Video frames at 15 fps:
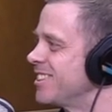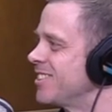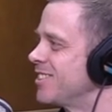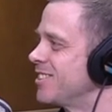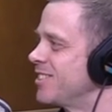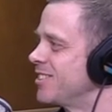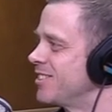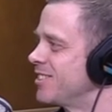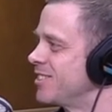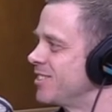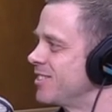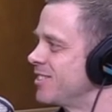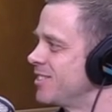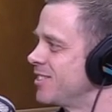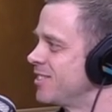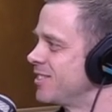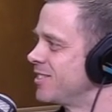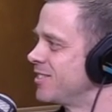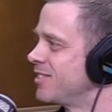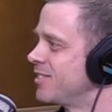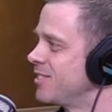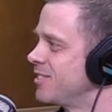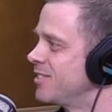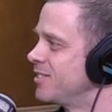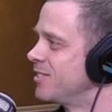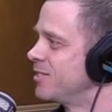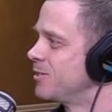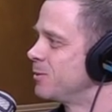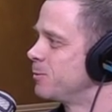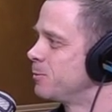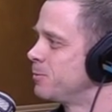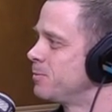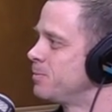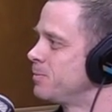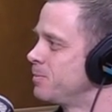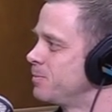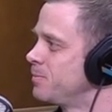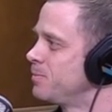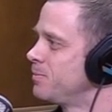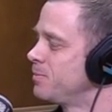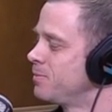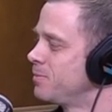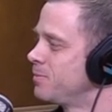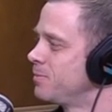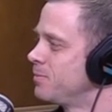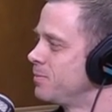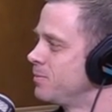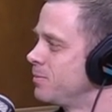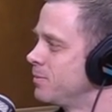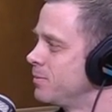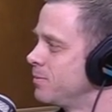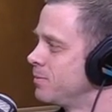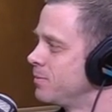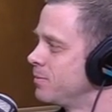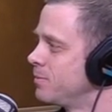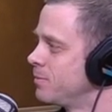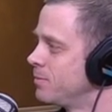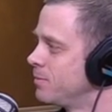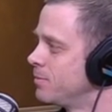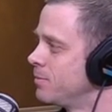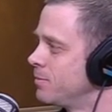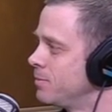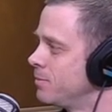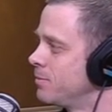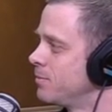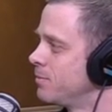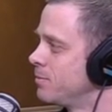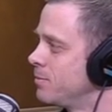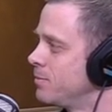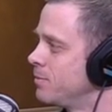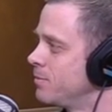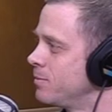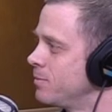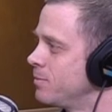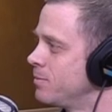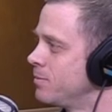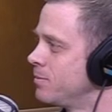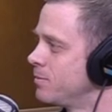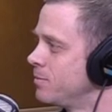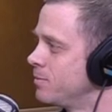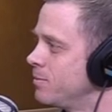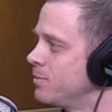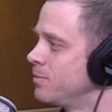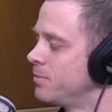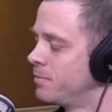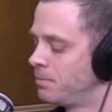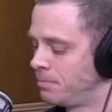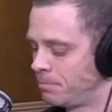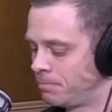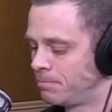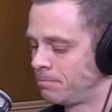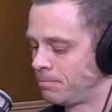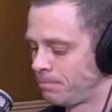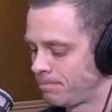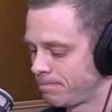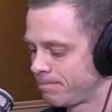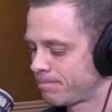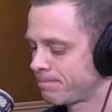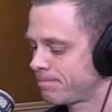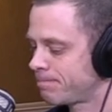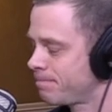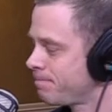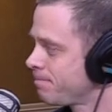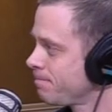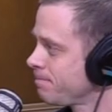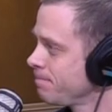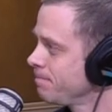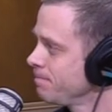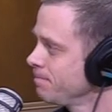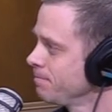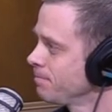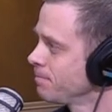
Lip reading: (not speaking)